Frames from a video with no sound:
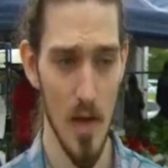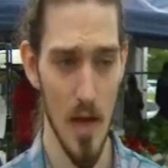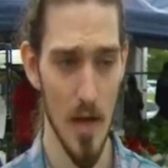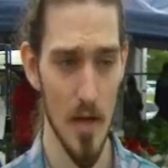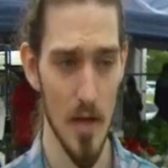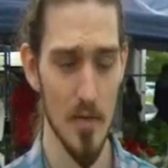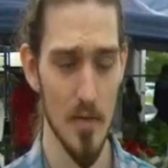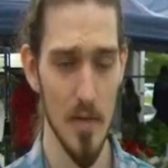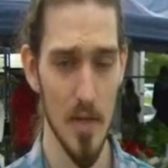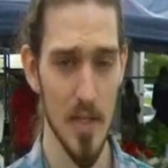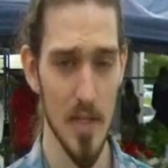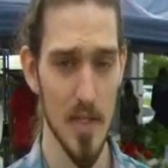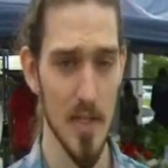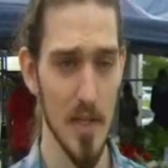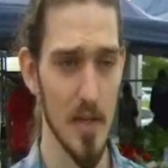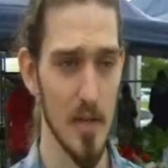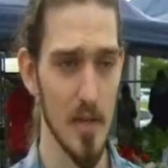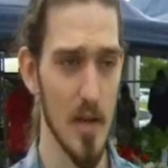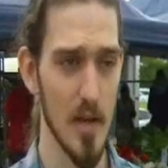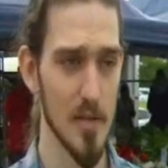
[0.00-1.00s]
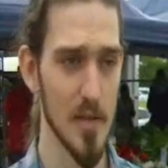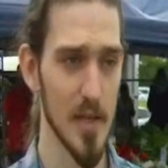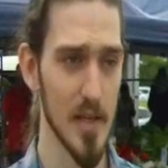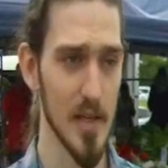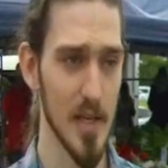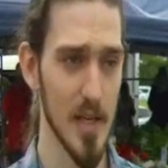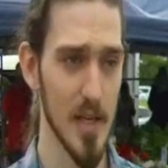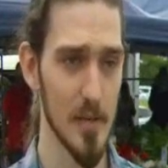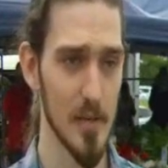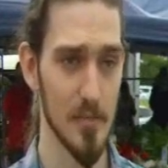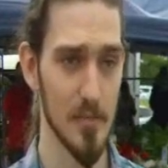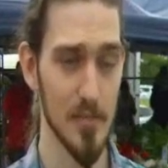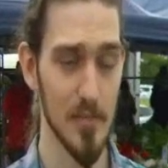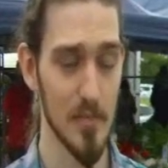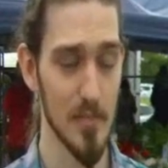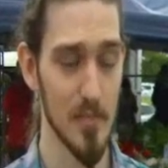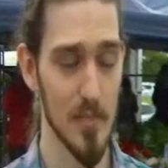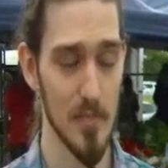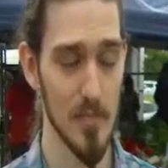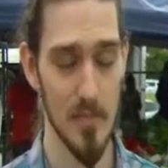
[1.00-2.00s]
I don't think so. I think
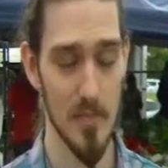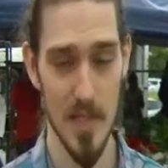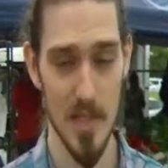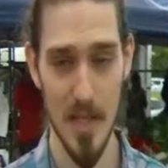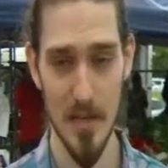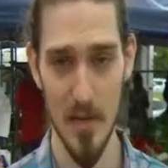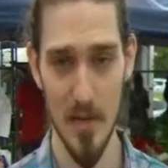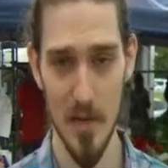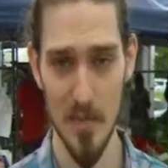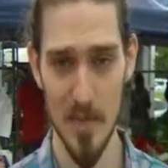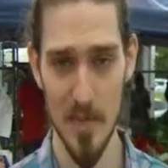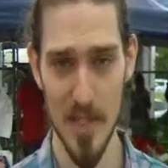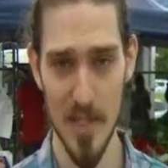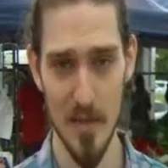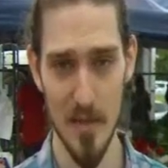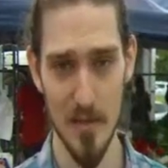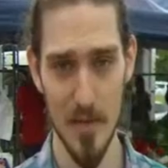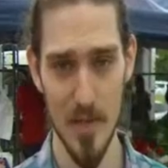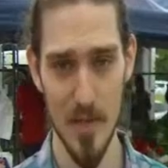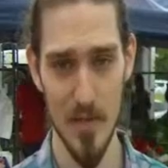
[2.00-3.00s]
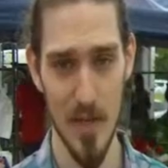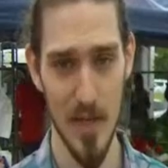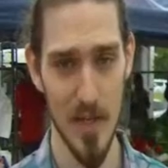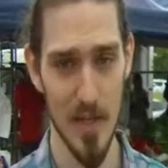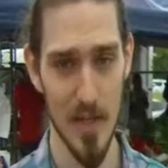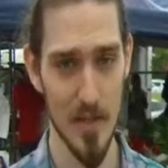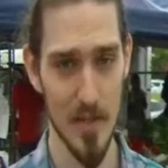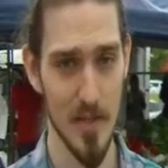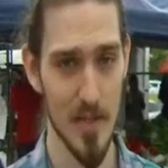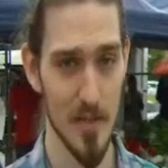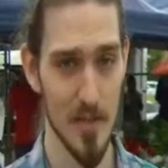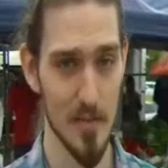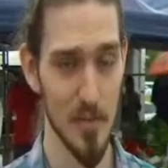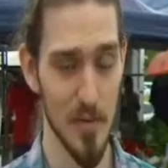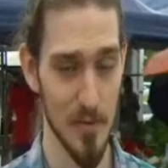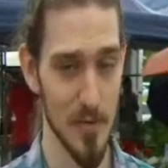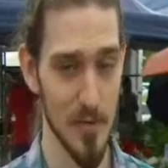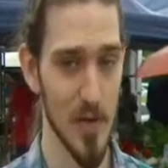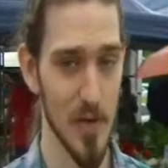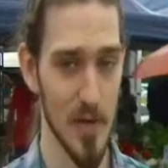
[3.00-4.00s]
70% of Australians
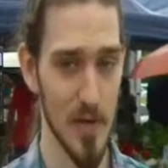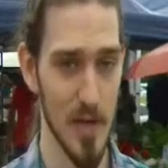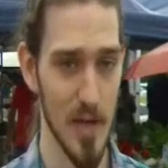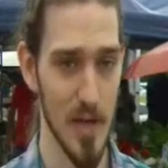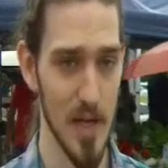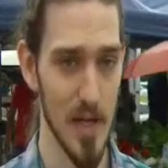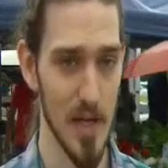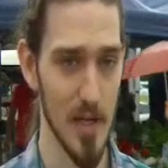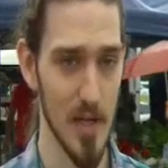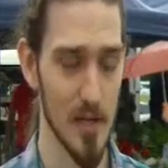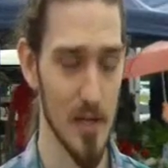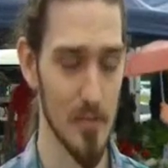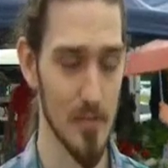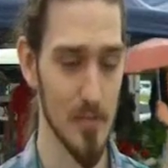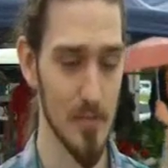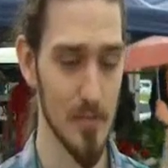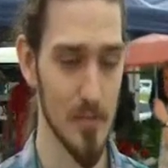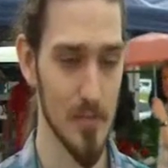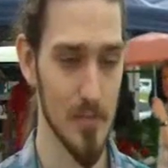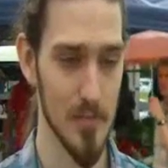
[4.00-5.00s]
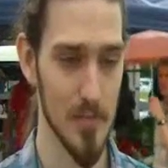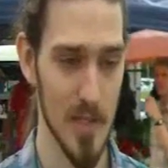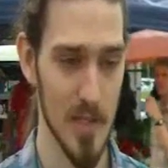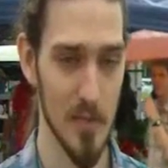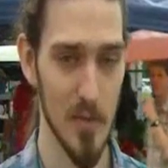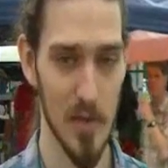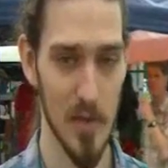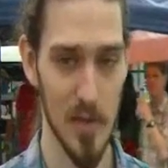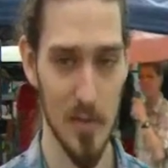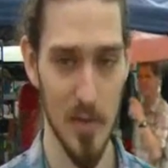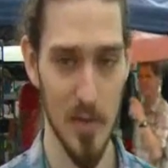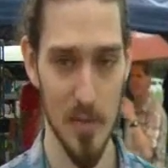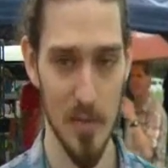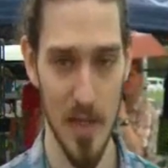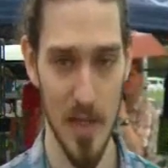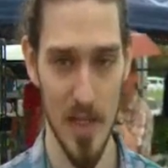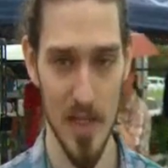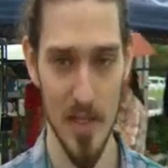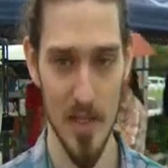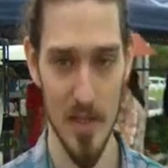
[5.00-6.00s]
prefer a smaller
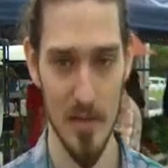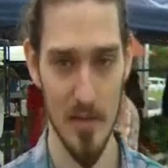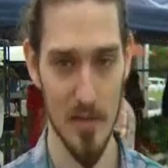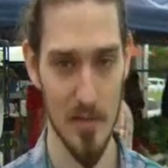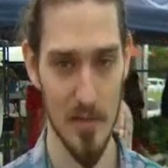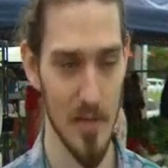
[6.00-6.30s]
population.